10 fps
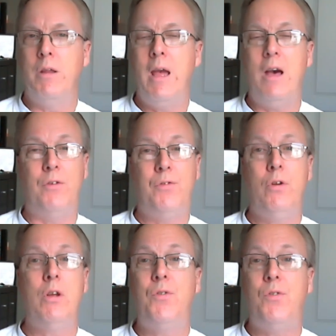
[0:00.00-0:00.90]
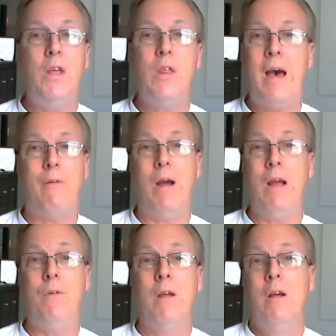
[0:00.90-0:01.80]
yes, you could see that
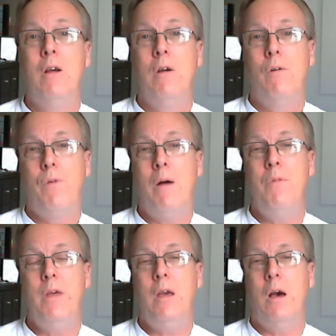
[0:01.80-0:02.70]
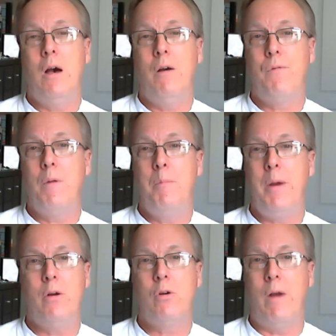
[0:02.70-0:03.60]
right from the
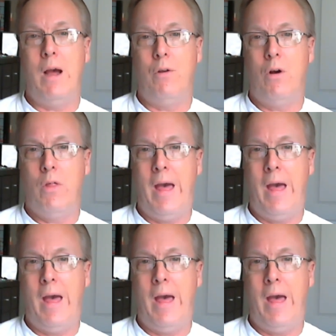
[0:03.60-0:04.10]
burial ground, all that.